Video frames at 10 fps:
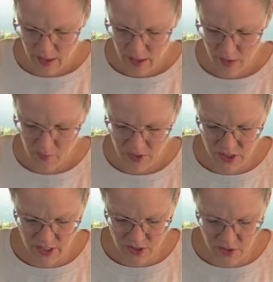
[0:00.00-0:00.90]
And what you're
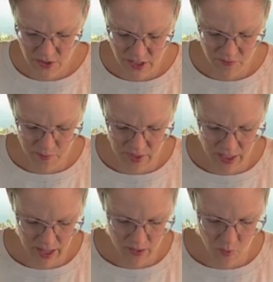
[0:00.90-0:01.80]
going to do is give them a
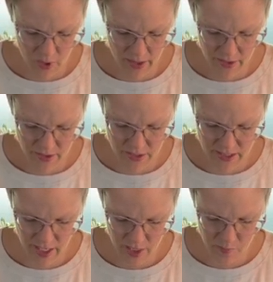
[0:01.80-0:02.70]
lot of water to
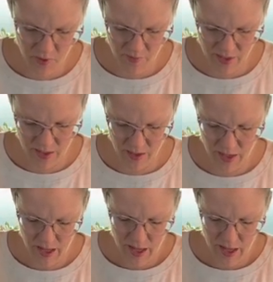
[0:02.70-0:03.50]
kind of move in,